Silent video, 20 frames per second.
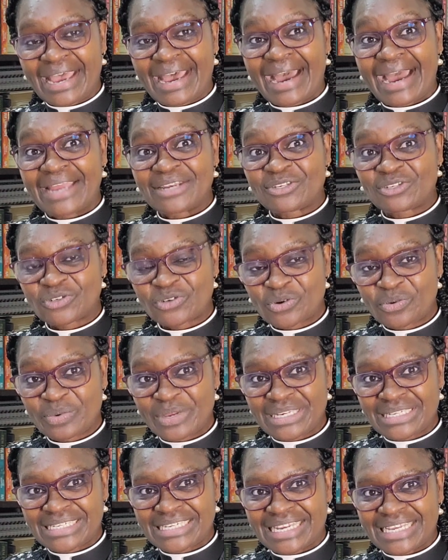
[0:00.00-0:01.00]
a true
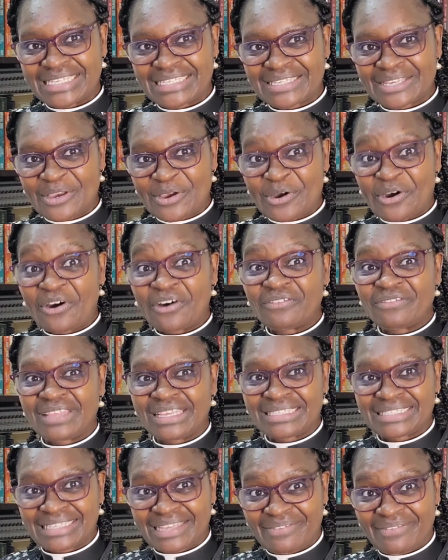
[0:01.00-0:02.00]
witness of the
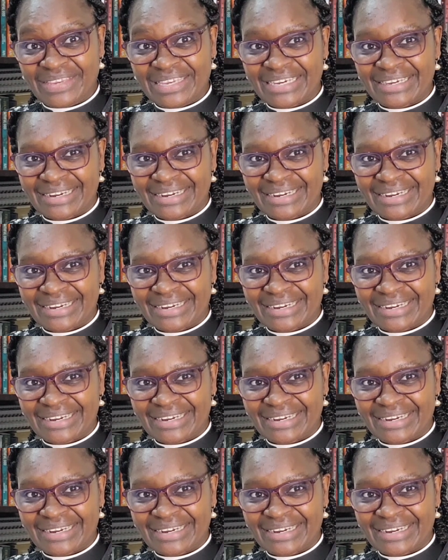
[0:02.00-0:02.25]
saving